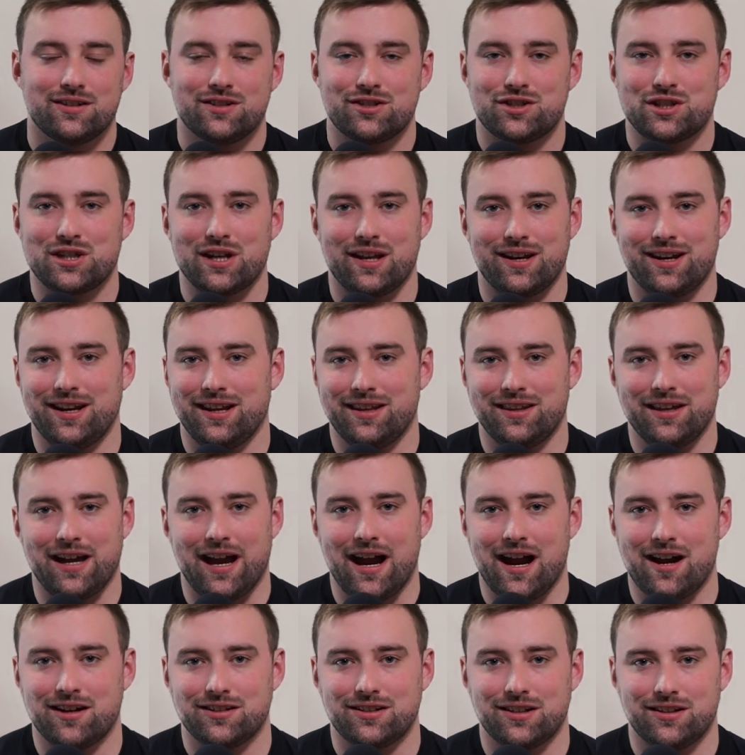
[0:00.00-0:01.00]
shitty
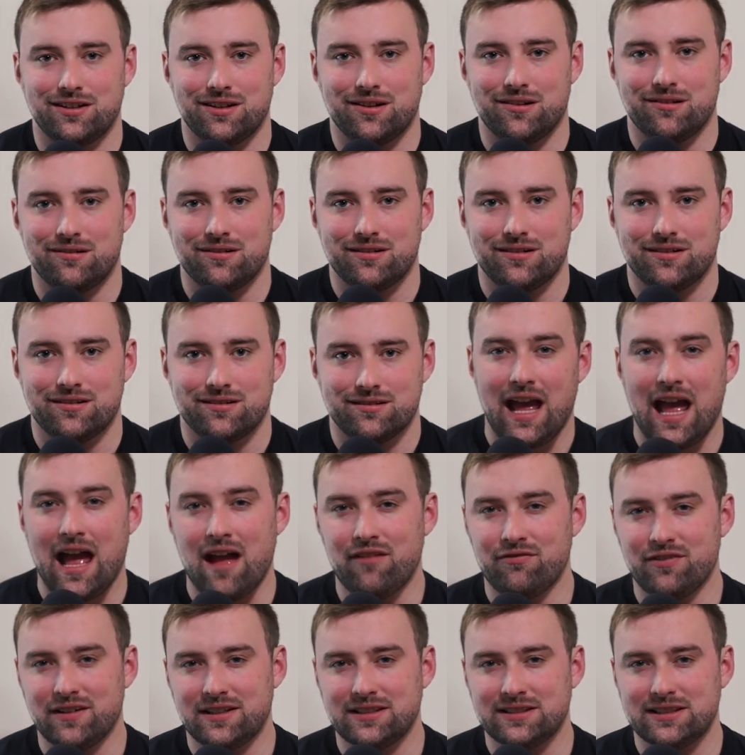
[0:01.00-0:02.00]
they are to do
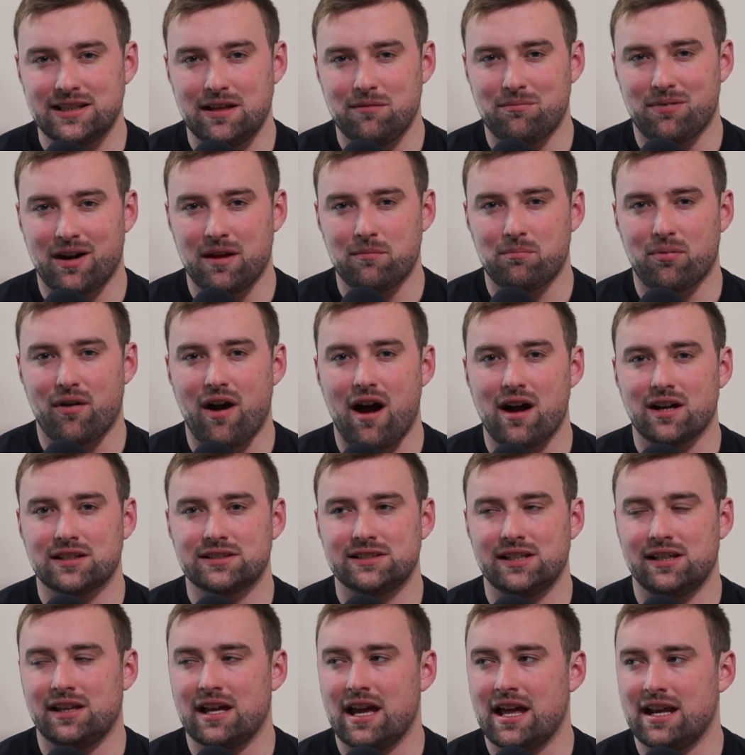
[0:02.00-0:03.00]
efficacy by
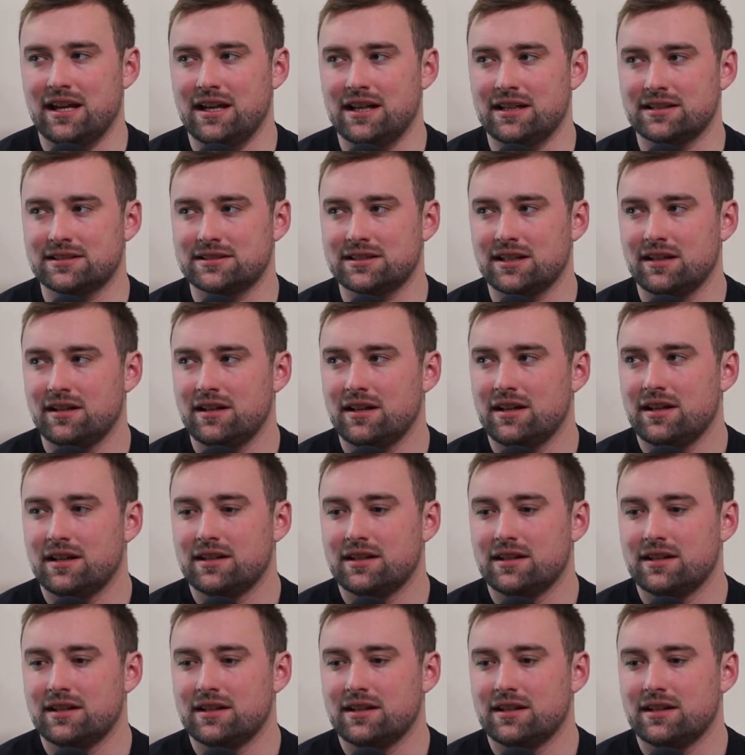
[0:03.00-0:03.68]
proxy then is